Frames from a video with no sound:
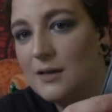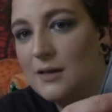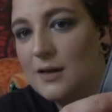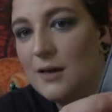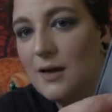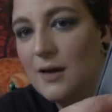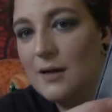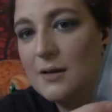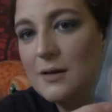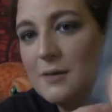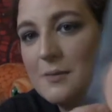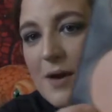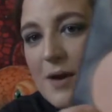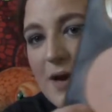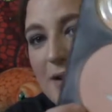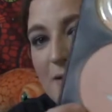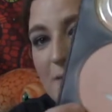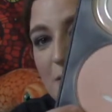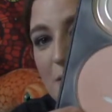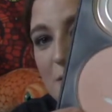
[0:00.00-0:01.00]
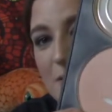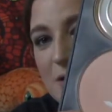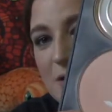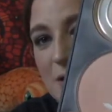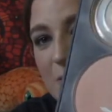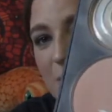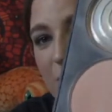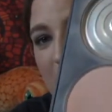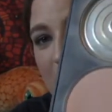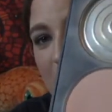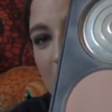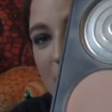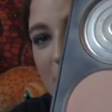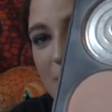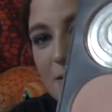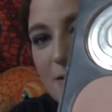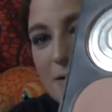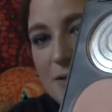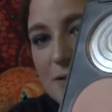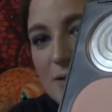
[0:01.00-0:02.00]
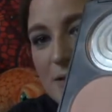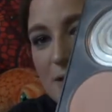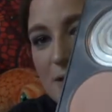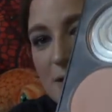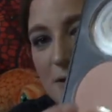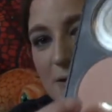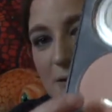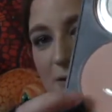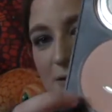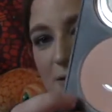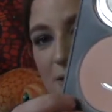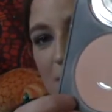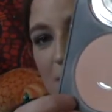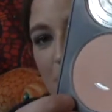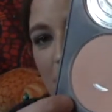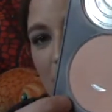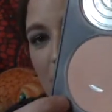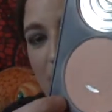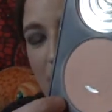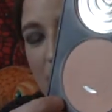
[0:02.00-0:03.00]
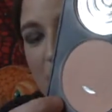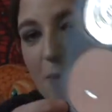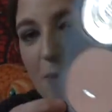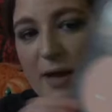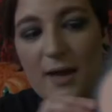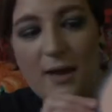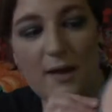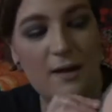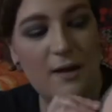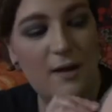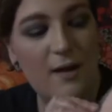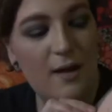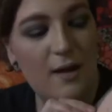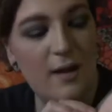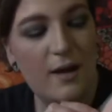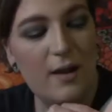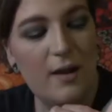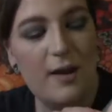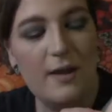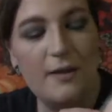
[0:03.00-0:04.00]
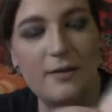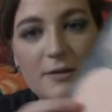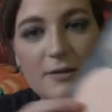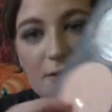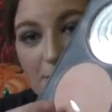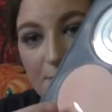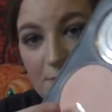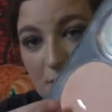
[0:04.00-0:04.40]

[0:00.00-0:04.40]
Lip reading: I've used it quite a bit. As you can tell, you can see the rings of the pan, and there's even a